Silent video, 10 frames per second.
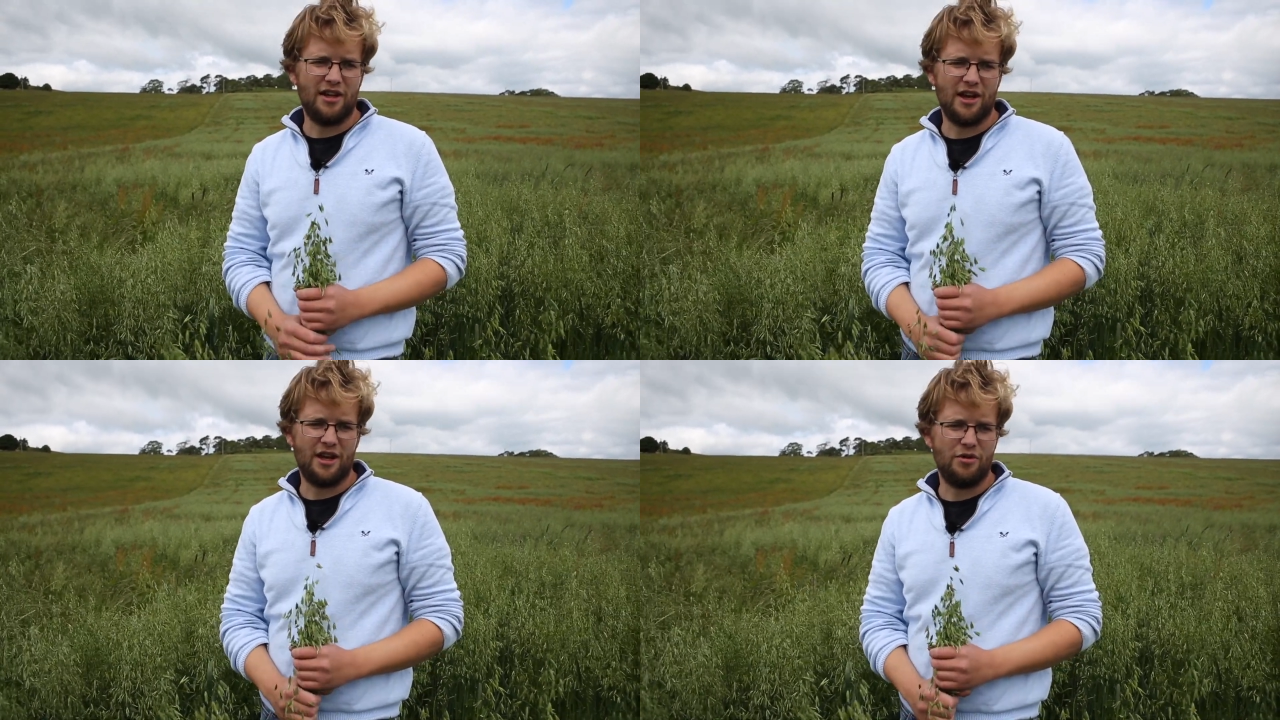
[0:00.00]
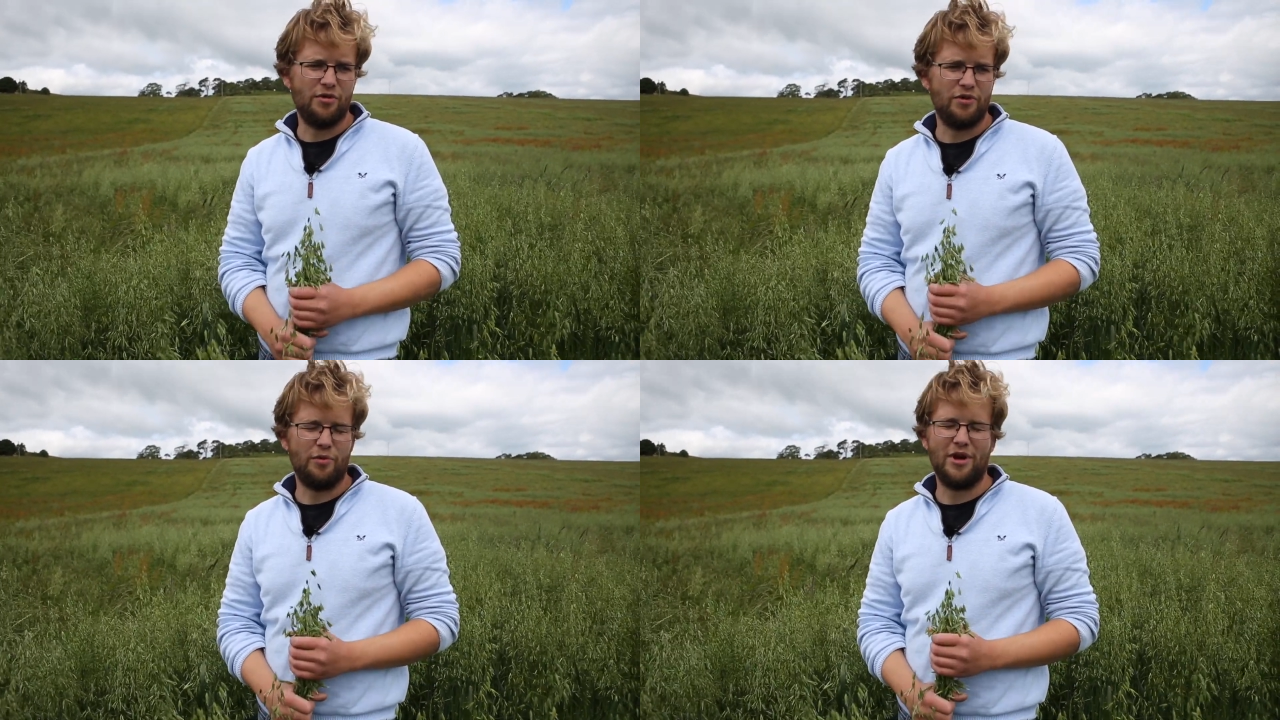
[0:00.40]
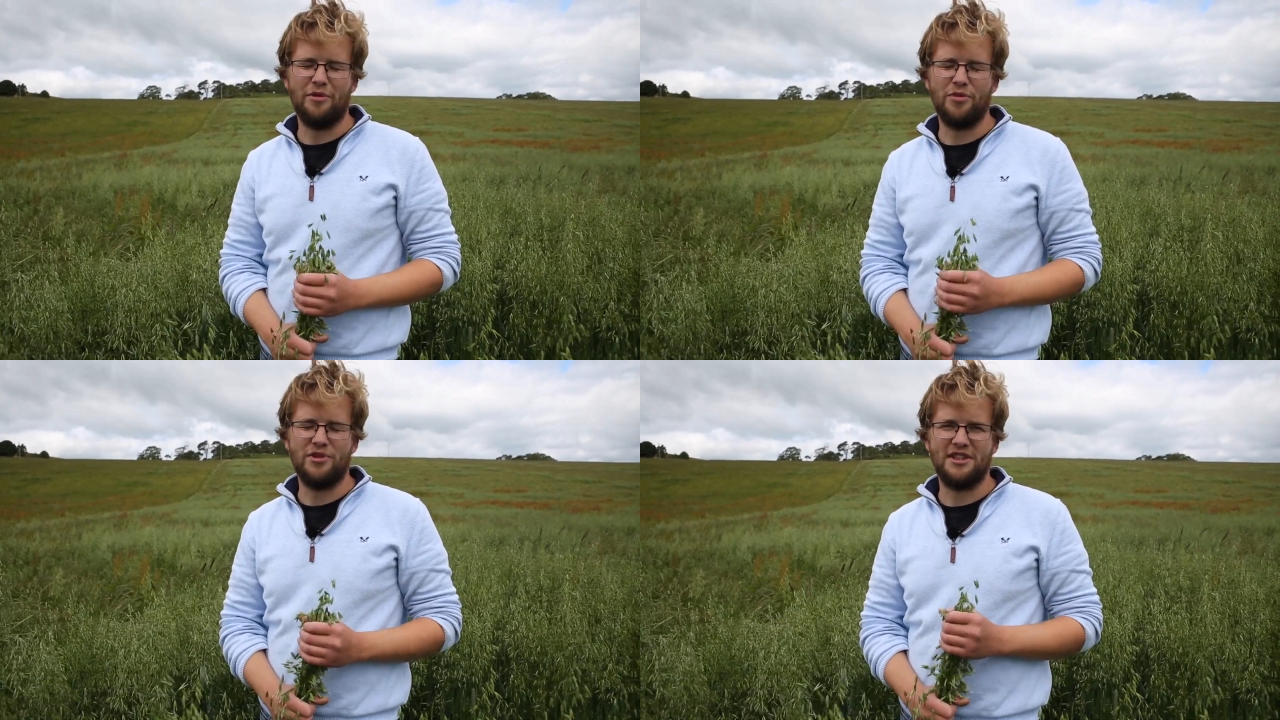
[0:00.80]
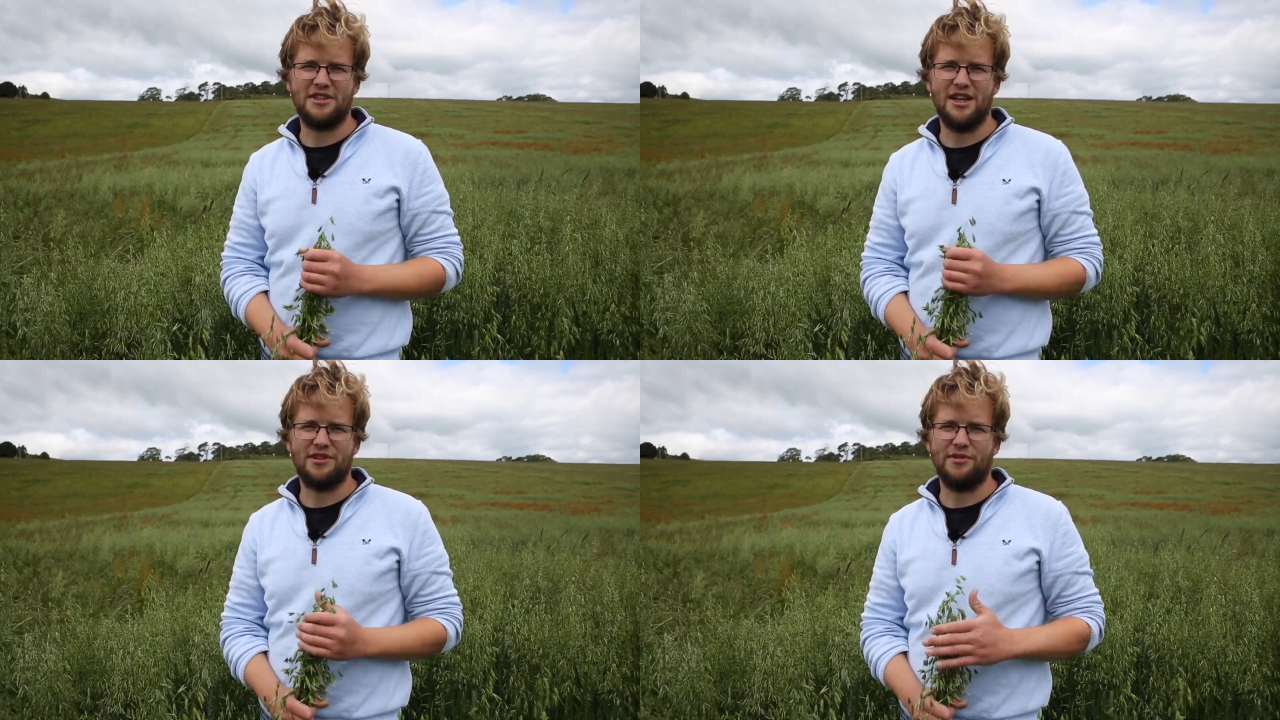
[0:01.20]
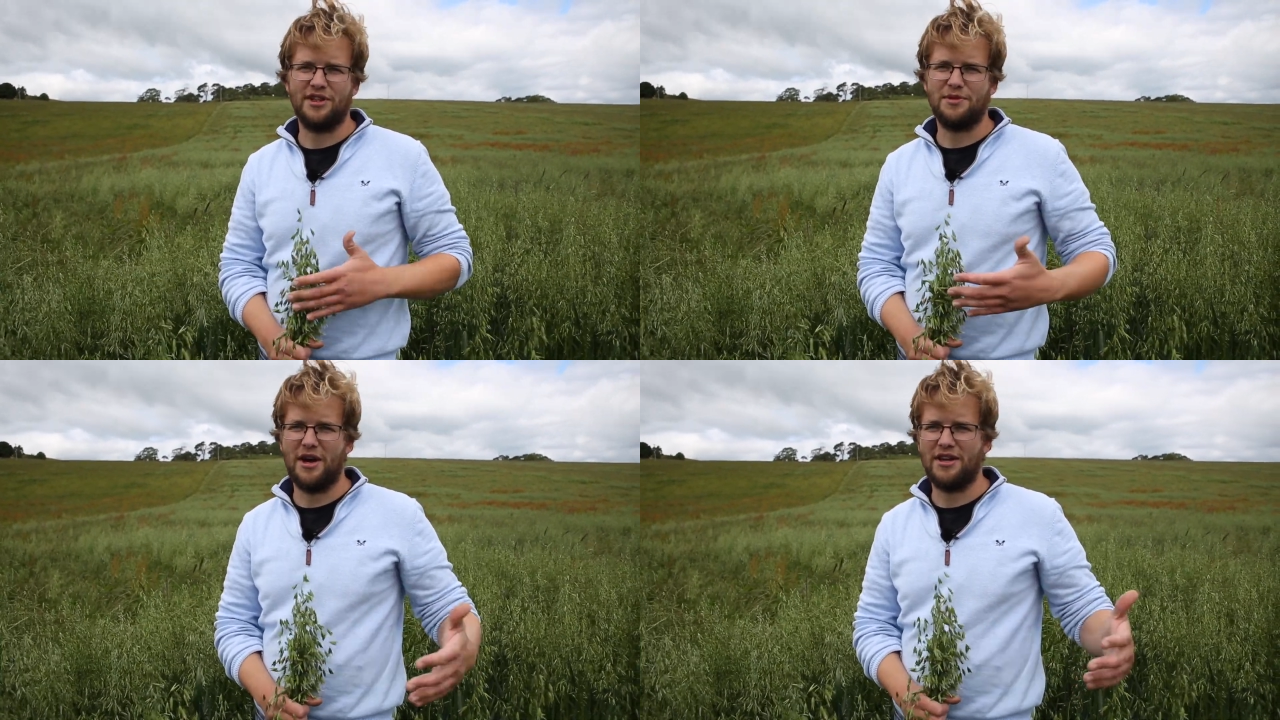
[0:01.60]
Uh, hopefully we'll make it more successful and
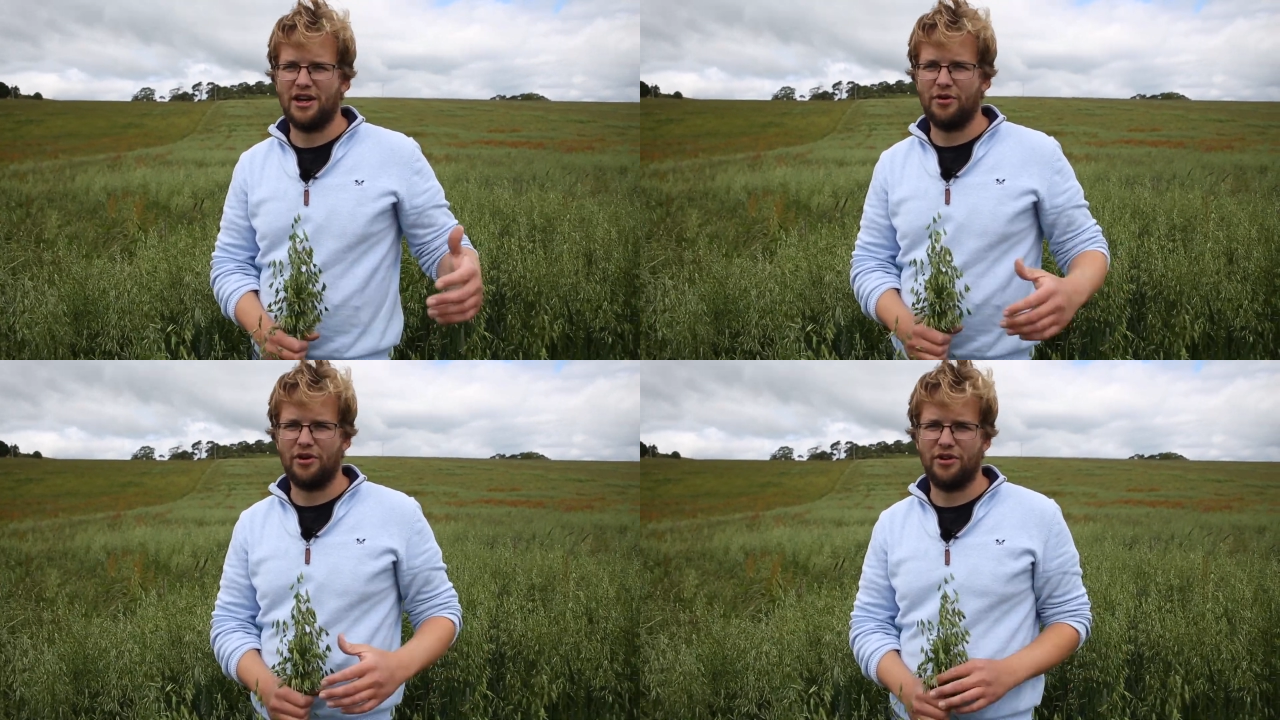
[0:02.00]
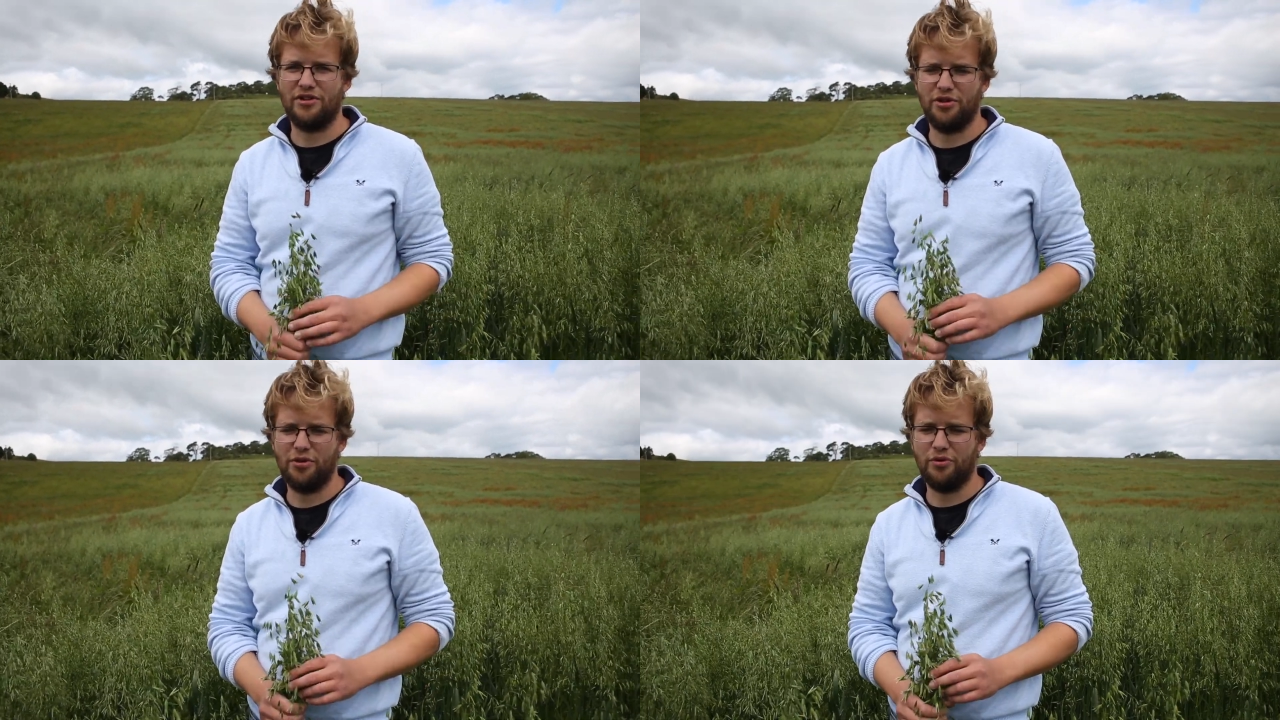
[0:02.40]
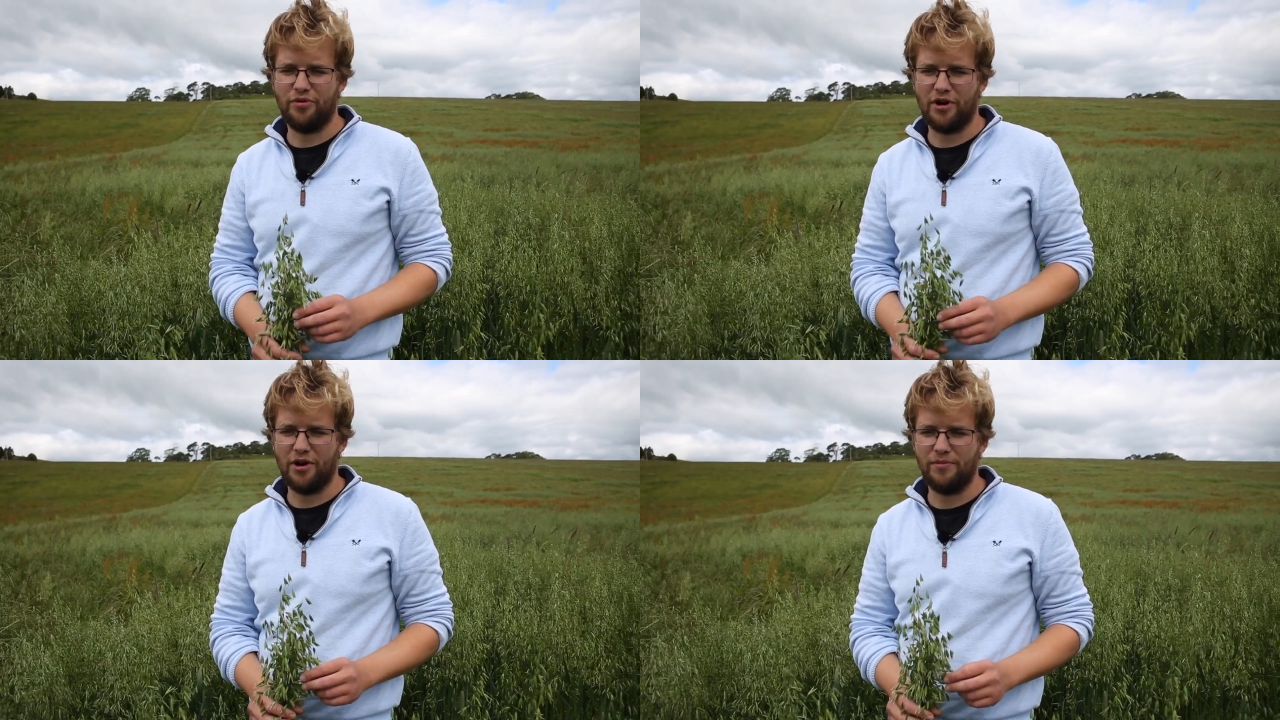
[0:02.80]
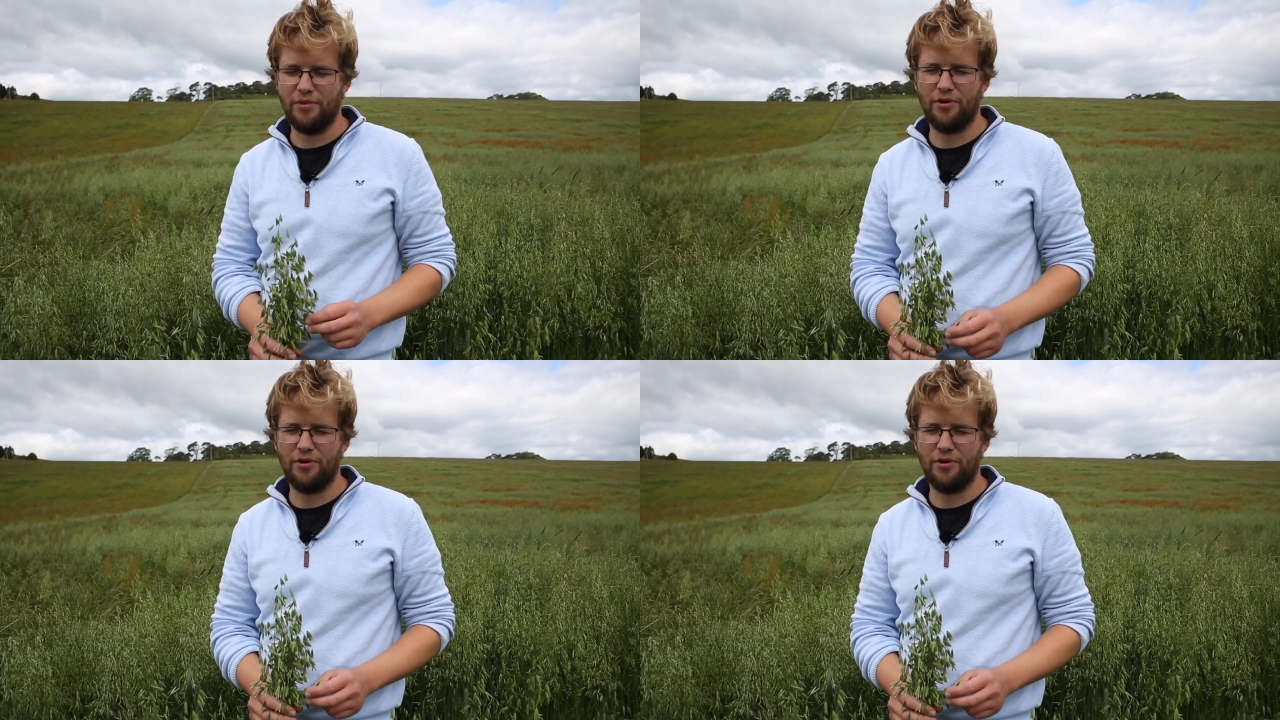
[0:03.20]
expand it out across the whole farm